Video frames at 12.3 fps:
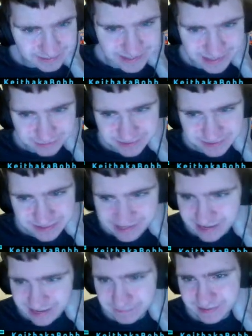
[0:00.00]
because we
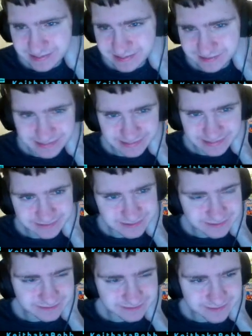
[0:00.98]
stopped it, because, like, it,
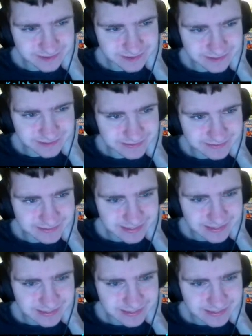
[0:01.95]
it really was